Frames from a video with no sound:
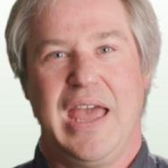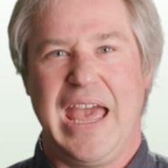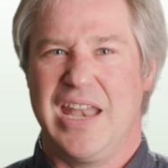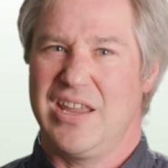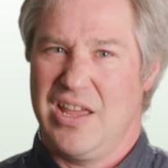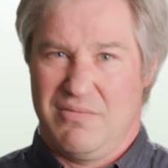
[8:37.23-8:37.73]

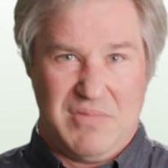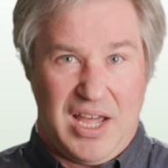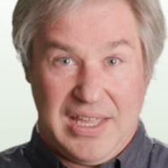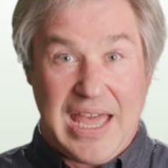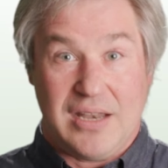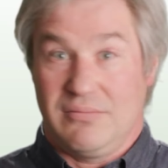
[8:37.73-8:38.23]
And
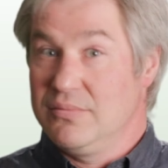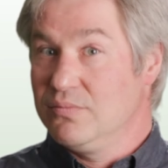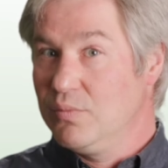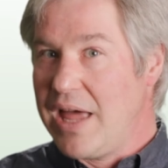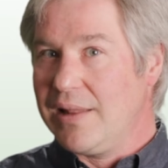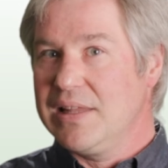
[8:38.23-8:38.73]
again,
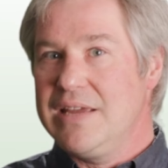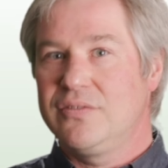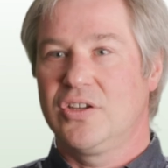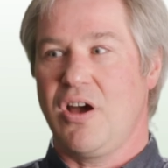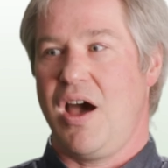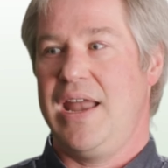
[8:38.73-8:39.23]
that
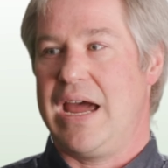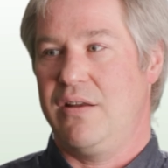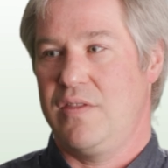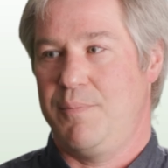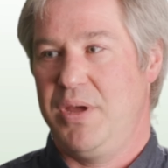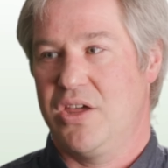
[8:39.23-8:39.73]
leaves God out
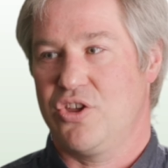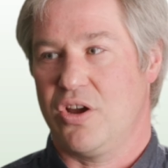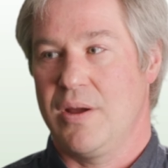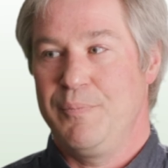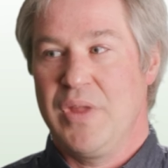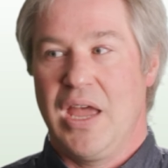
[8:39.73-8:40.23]
of the
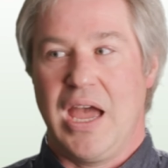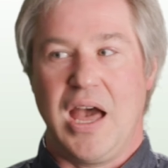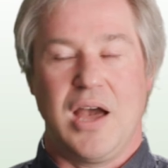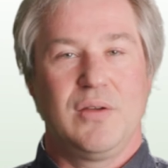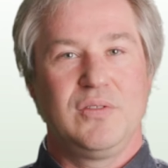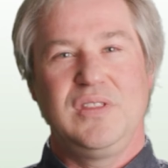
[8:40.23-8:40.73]
picture.
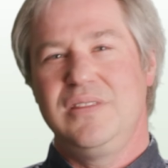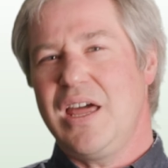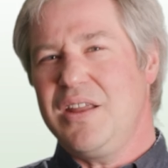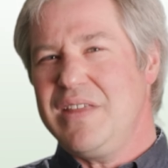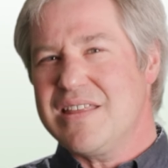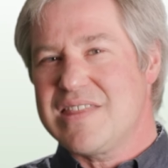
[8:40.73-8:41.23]
Uh,
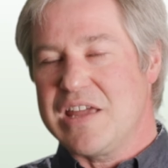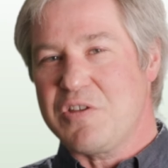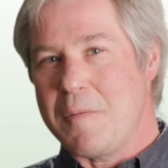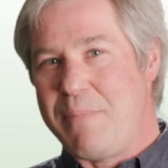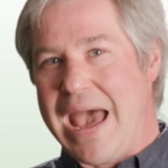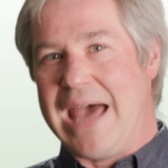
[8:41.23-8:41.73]
none of these things
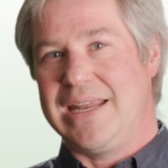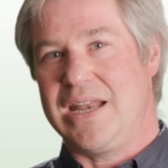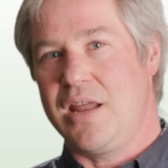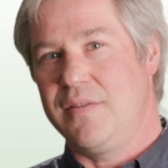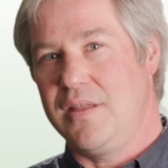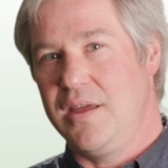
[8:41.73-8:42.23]
are bad in,
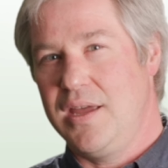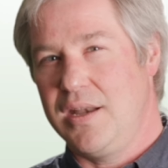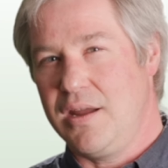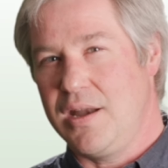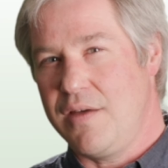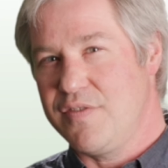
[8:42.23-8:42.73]

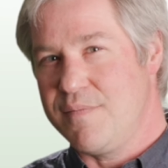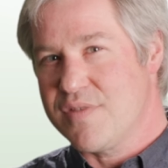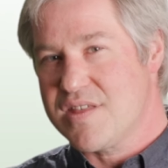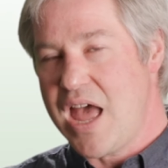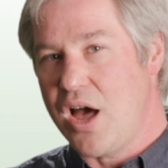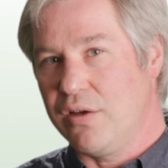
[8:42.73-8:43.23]
in and of
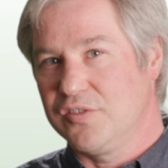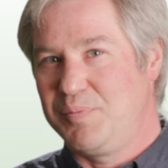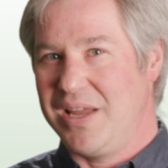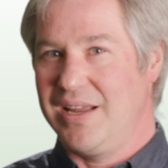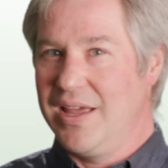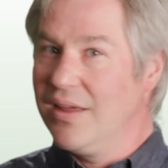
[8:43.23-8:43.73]
themselves,
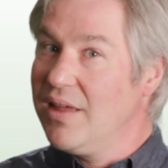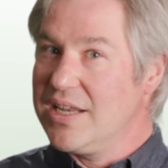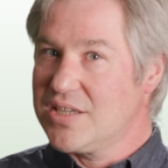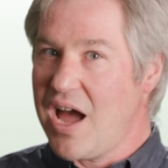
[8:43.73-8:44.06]
but at